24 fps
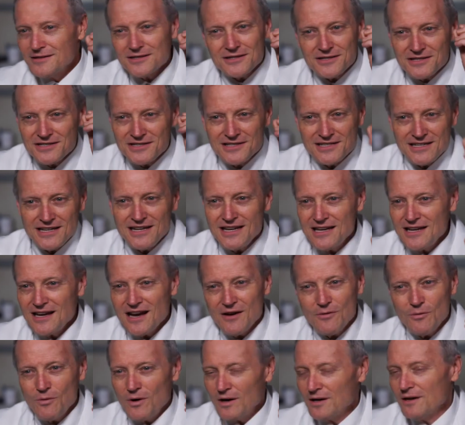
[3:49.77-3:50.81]
to see
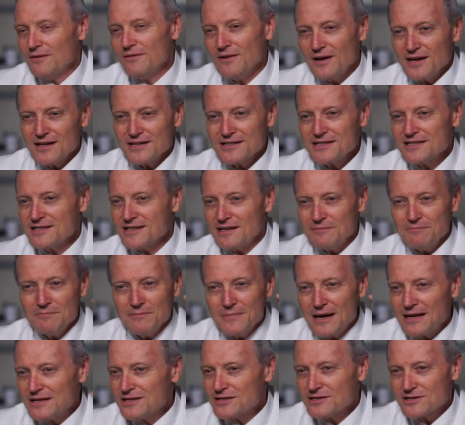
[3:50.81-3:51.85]
one of us at
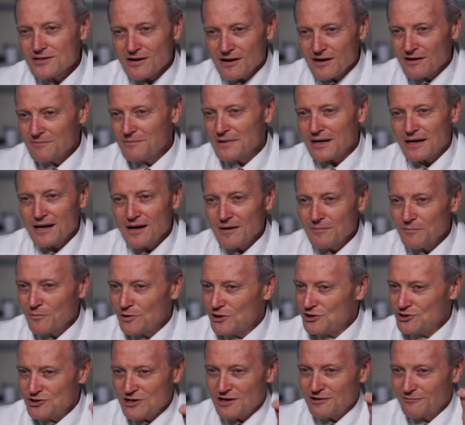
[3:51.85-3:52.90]
MedStar
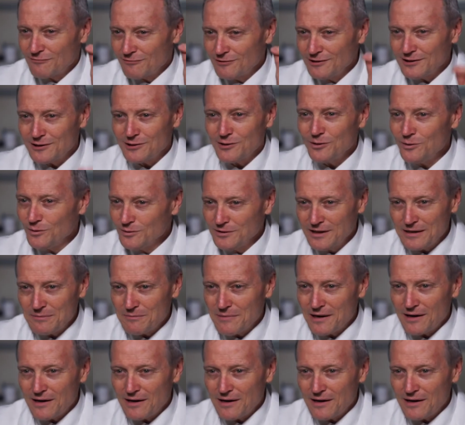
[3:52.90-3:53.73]
Montgomery General in Olney,